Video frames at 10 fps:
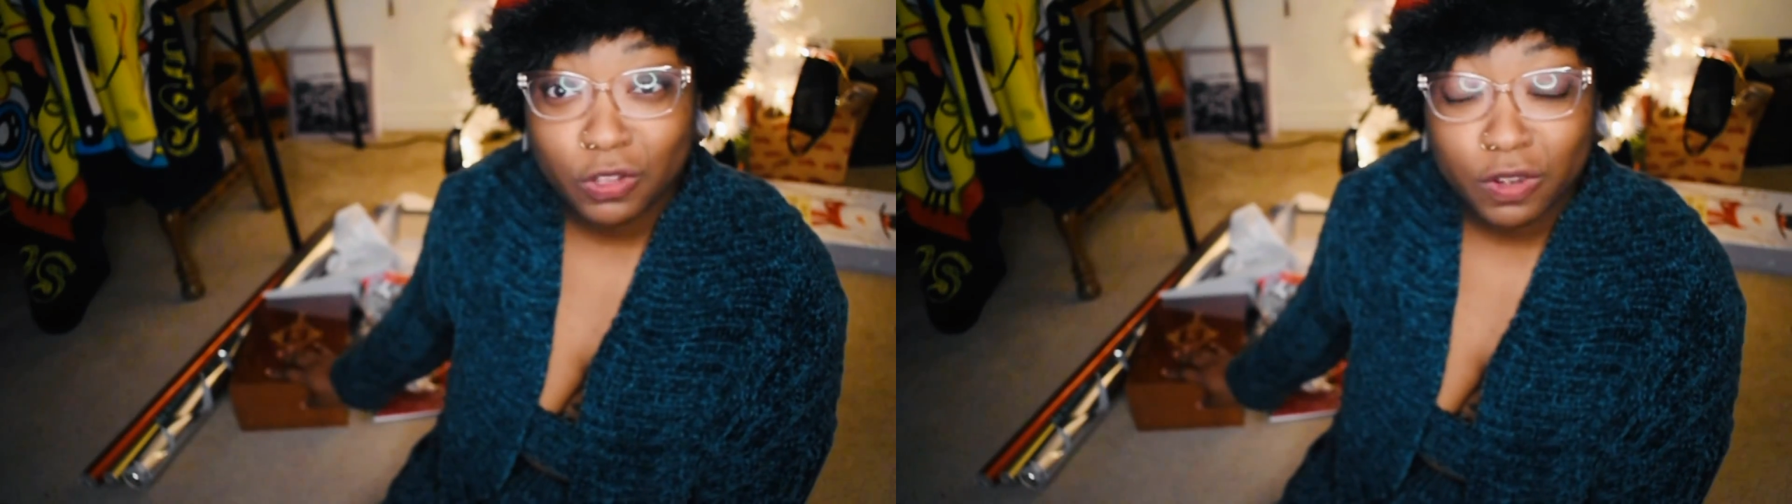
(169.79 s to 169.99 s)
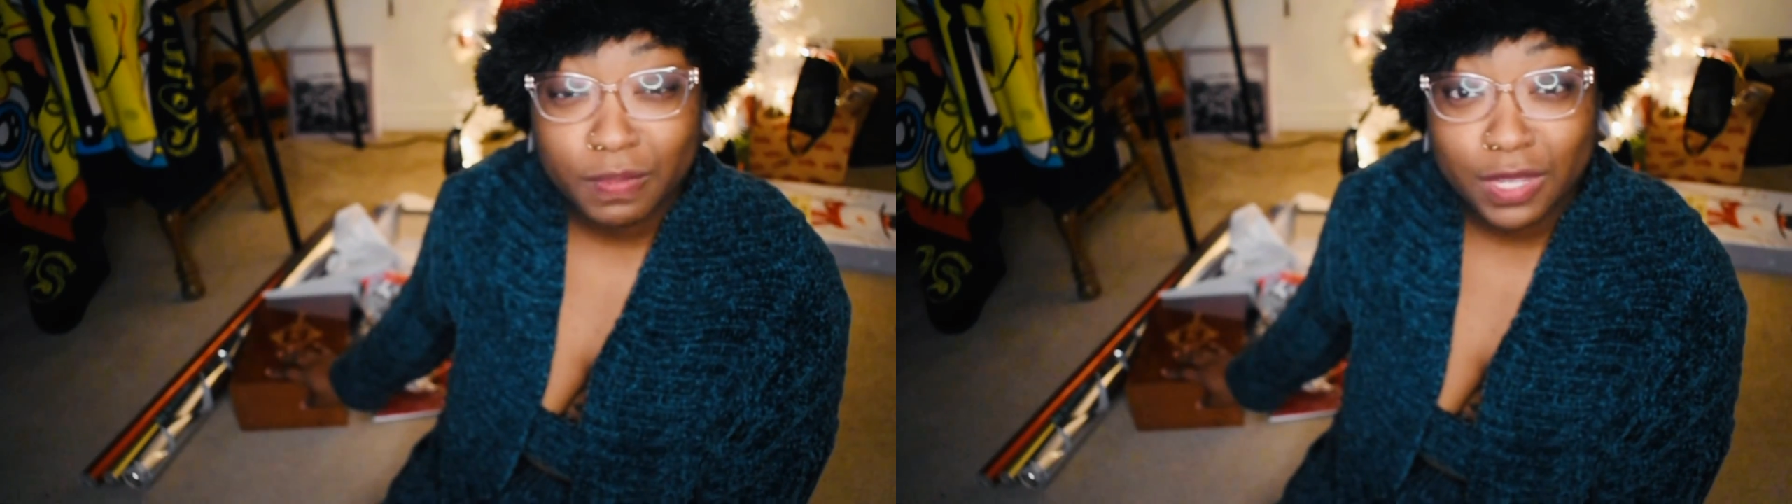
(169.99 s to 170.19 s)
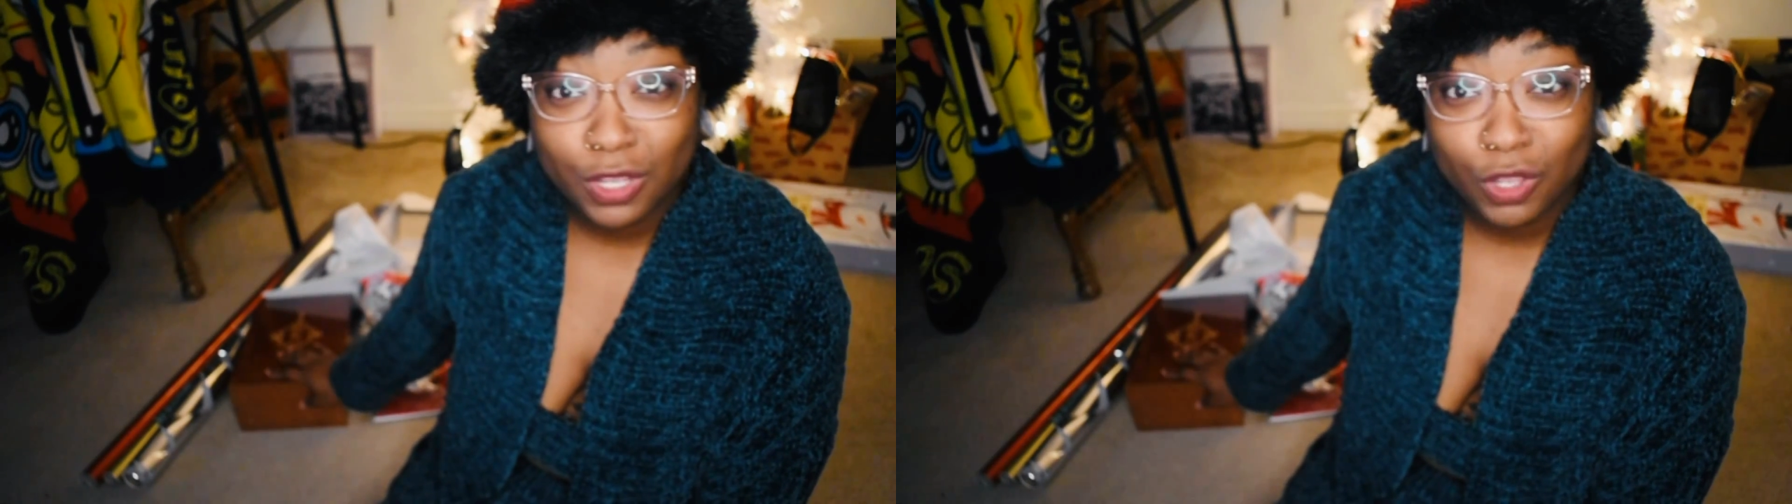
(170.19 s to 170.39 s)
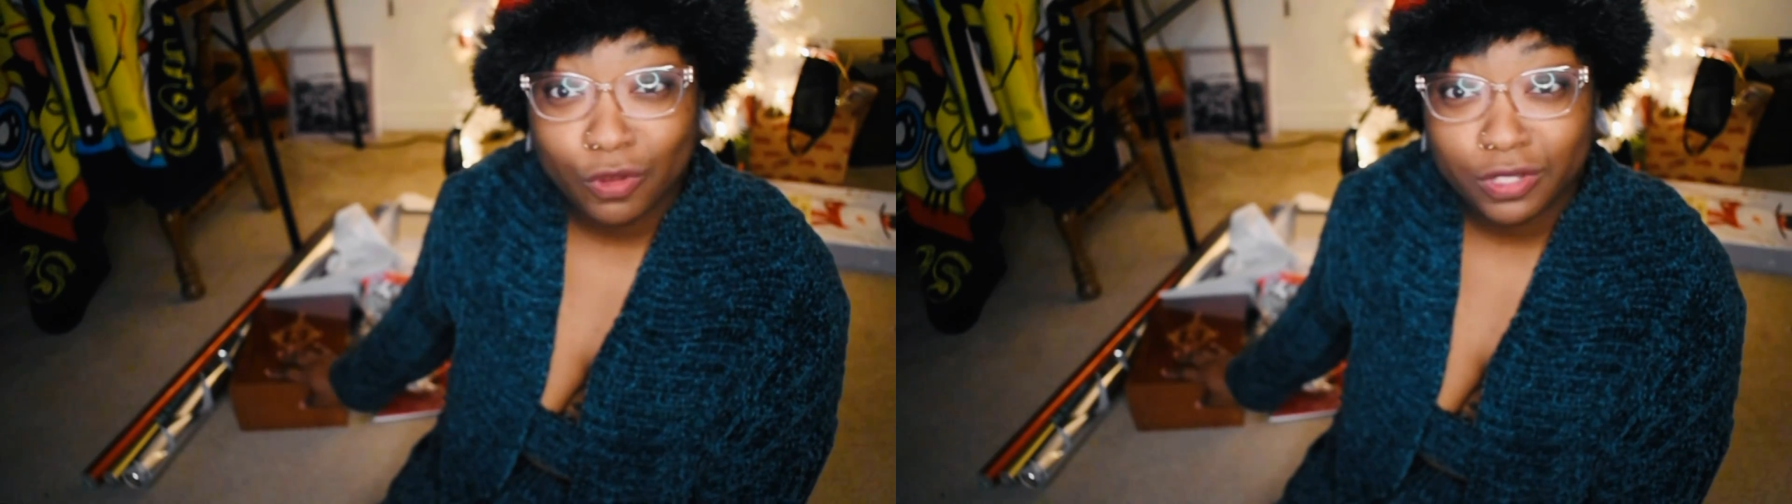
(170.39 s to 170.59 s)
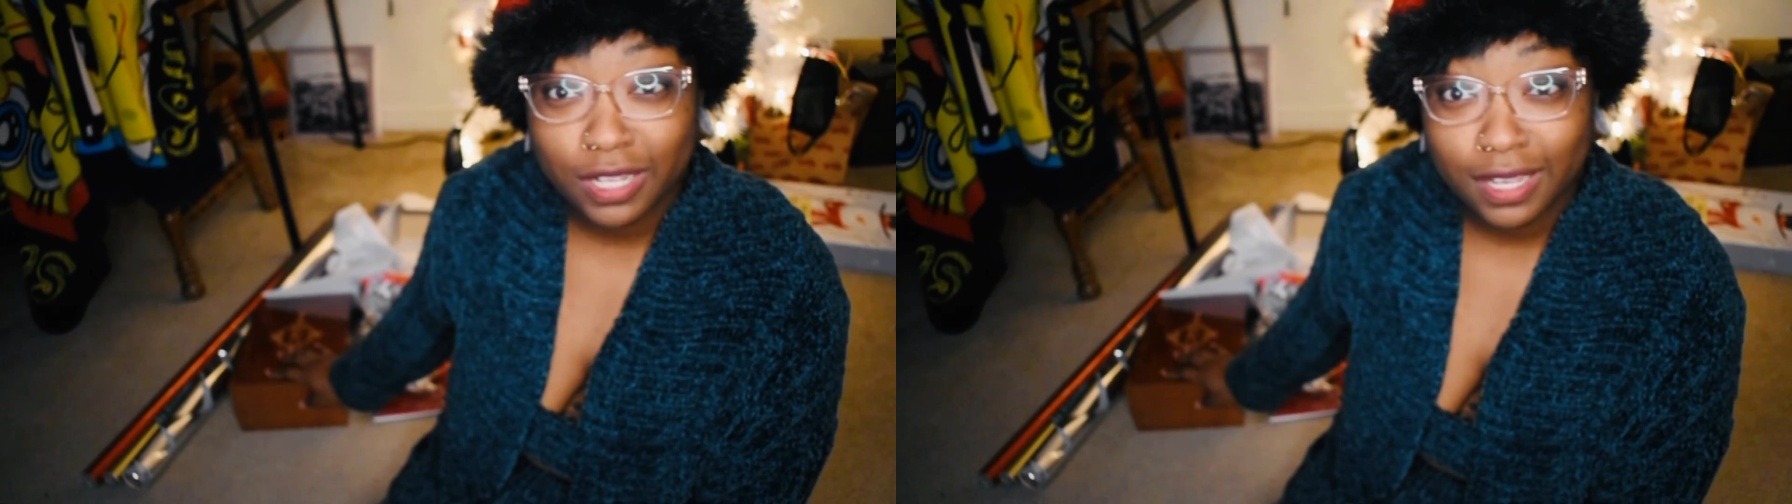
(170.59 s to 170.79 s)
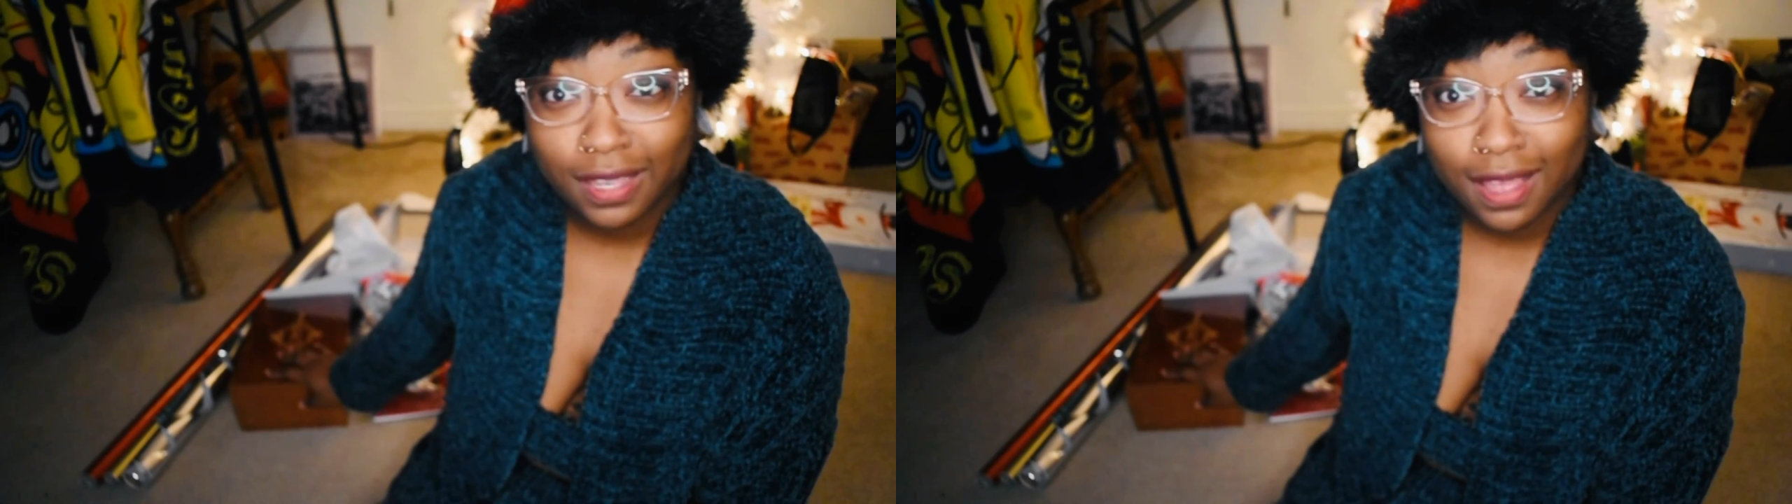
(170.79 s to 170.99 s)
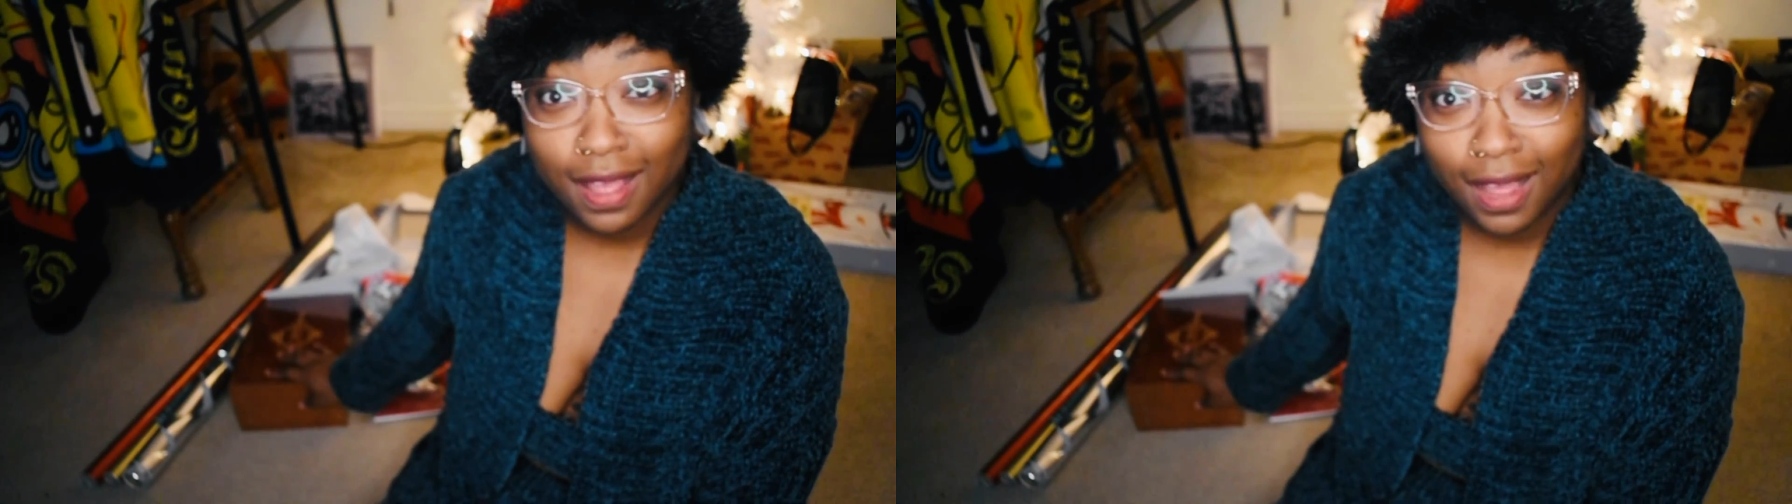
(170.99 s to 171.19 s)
gonna be using